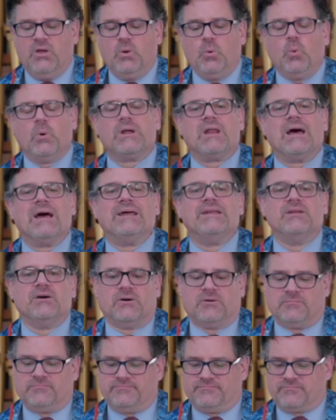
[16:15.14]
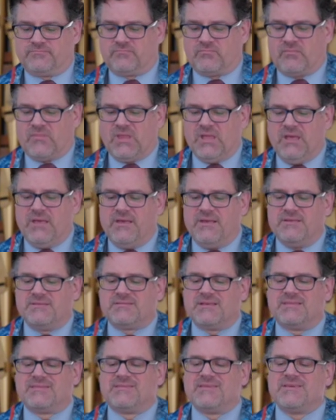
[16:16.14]
What I know is
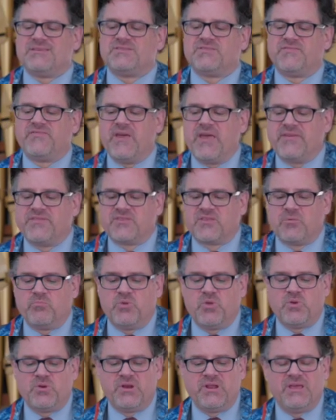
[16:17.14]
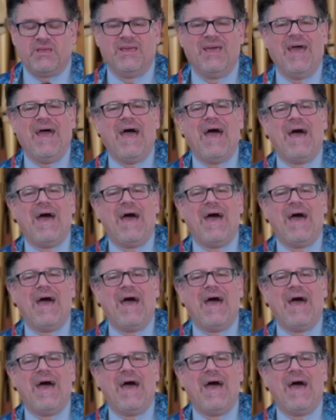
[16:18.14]
that this faith community